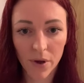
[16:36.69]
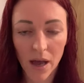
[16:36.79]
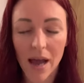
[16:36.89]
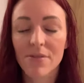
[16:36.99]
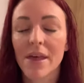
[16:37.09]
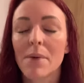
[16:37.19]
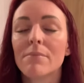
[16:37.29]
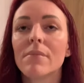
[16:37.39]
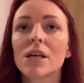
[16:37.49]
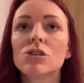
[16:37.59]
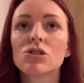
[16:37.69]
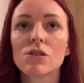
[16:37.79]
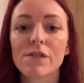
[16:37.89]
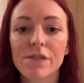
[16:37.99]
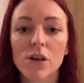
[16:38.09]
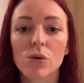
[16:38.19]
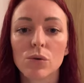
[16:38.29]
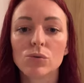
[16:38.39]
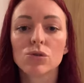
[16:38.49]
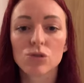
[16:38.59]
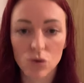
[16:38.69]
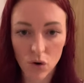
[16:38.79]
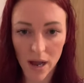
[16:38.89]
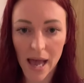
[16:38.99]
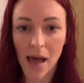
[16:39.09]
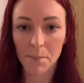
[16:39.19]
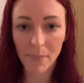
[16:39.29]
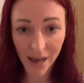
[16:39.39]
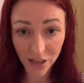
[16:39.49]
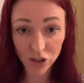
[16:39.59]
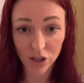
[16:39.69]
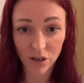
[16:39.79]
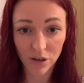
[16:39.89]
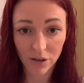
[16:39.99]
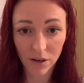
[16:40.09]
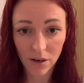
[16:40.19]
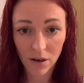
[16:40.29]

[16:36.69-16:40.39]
and that makes you feel joy and passion,